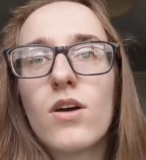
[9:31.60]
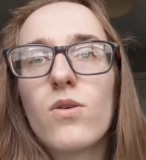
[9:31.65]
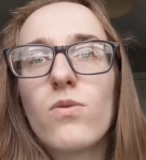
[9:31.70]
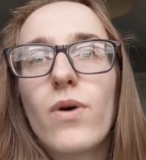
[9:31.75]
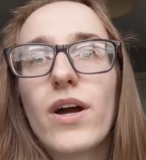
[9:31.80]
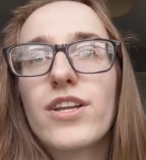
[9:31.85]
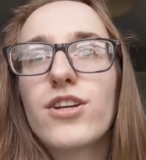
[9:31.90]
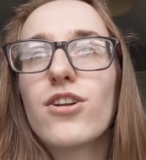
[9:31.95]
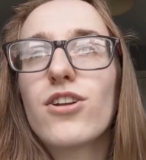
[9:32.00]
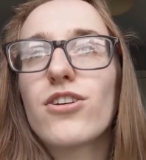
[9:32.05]

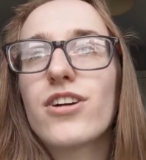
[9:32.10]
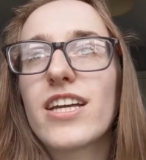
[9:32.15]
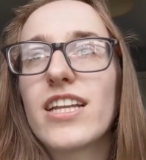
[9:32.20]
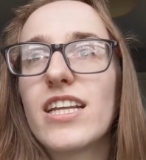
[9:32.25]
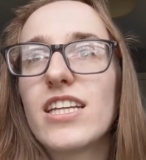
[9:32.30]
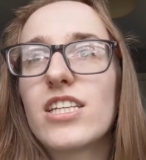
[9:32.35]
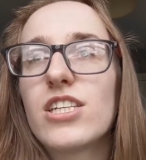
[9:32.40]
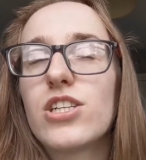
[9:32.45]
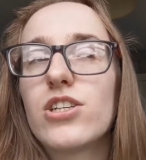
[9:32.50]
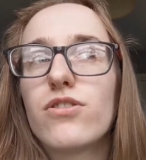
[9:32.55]
When you're
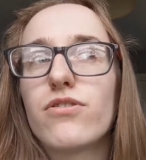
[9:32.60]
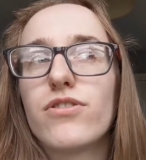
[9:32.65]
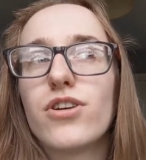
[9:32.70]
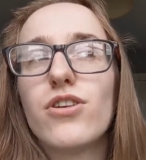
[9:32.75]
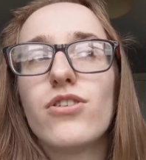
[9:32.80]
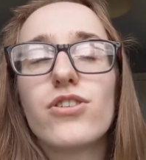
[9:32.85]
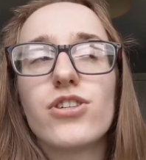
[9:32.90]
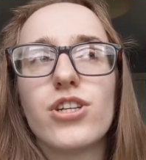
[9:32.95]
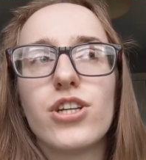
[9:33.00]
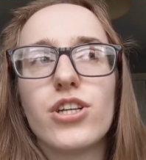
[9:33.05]
looking into your
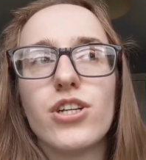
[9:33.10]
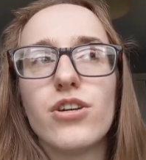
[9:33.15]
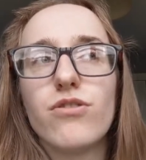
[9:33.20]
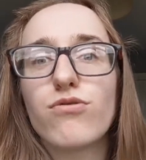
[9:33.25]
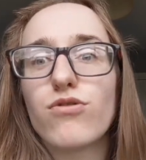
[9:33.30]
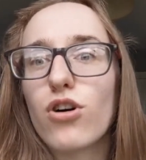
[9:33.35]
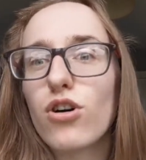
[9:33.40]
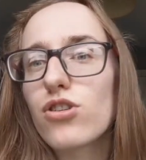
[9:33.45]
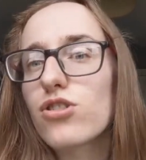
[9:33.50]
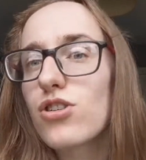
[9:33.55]
future,
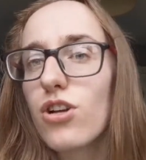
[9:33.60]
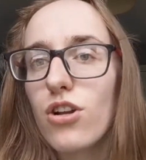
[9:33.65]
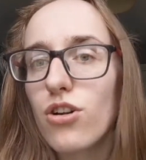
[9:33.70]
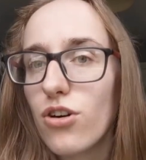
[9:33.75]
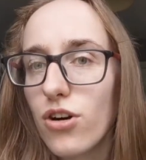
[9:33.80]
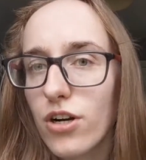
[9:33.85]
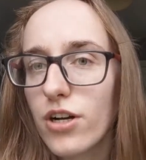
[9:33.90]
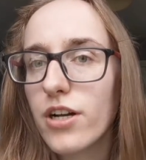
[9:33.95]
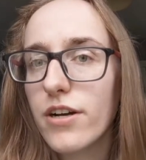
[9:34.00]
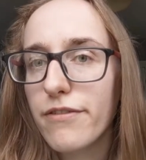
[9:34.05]
you've got to
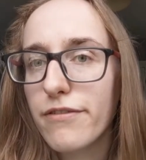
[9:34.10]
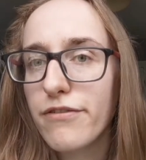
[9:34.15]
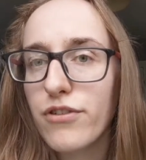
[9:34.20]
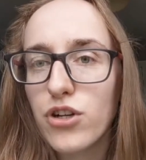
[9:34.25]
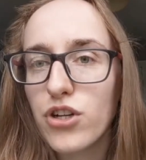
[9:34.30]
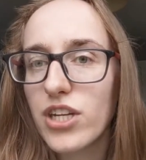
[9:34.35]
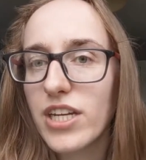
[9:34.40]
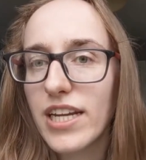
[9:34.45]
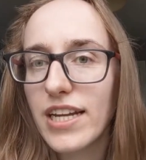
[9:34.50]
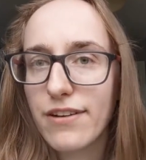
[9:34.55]
look at
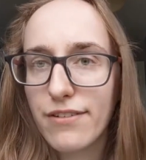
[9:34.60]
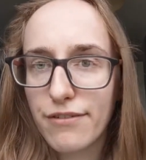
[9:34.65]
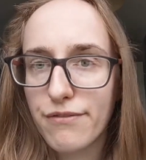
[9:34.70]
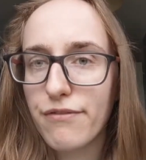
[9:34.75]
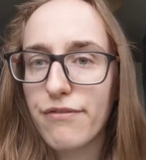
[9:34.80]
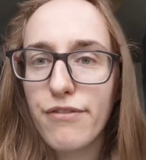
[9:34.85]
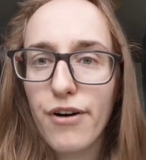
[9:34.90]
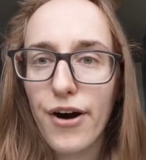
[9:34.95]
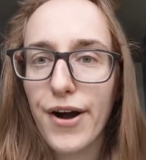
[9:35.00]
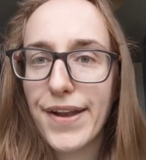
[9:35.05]
funding
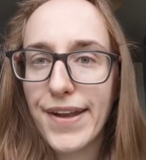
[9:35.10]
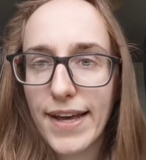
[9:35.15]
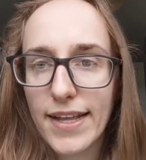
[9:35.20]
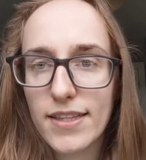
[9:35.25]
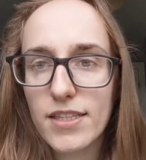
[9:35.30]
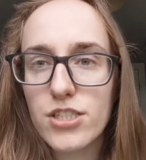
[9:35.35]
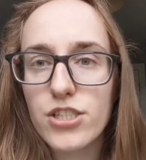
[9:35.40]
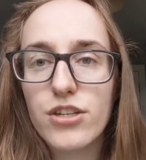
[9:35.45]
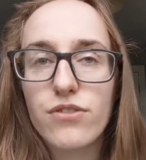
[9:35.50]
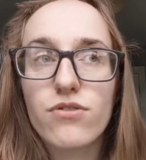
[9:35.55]
and
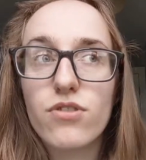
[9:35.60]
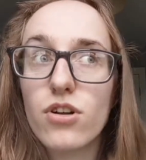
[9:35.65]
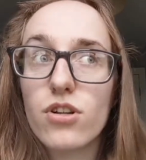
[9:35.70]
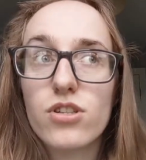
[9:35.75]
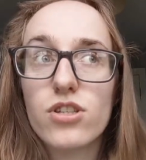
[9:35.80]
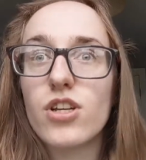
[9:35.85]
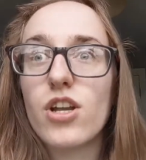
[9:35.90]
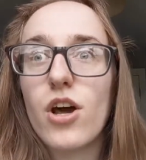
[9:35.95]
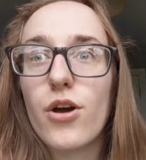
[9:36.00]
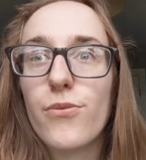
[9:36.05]
finance. You've
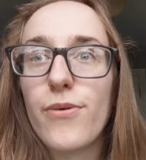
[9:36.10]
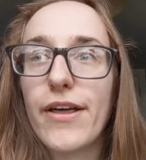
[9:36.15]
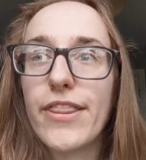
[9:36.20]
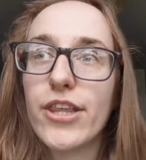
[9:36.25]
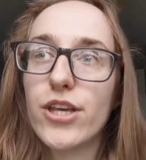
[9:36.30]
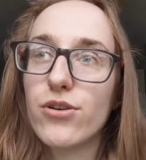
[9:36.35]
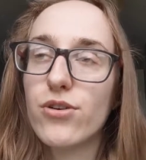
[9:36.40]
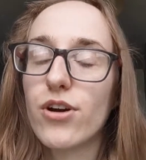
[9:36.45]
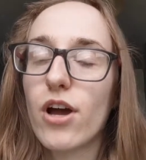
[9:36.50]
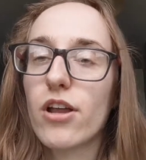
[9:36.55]
got to know
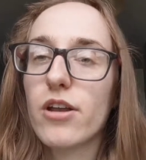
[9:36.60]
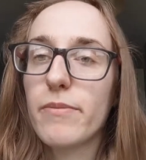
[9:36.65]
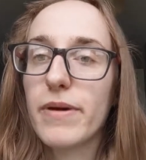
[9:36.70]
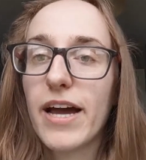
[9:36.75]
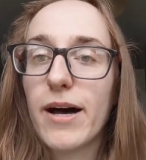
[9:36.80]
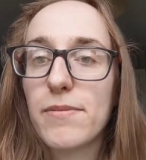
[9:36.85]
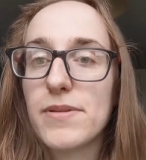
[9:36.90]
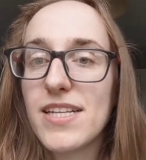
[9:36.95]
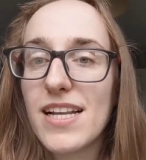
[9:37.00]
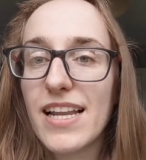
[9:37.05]
whether you're going to be
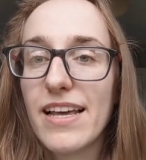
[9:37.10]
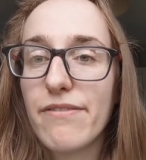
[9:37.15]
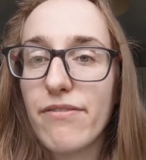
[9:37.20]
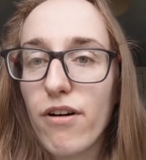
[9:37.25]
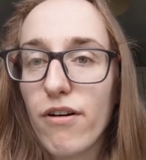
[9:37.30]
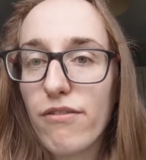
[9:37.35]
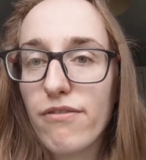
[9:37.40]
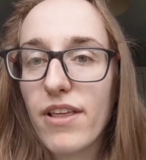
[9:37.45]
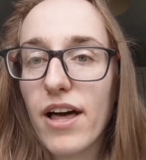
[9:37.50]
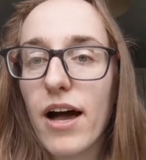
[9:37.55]
able to live
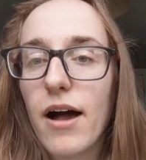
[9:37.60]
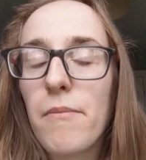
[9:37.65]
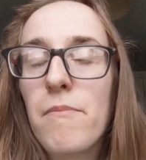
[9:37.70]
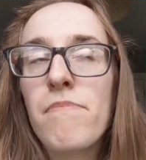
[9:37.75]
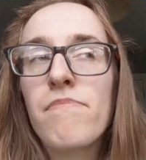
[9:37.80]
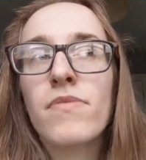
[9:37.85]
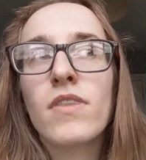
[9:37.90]
off that.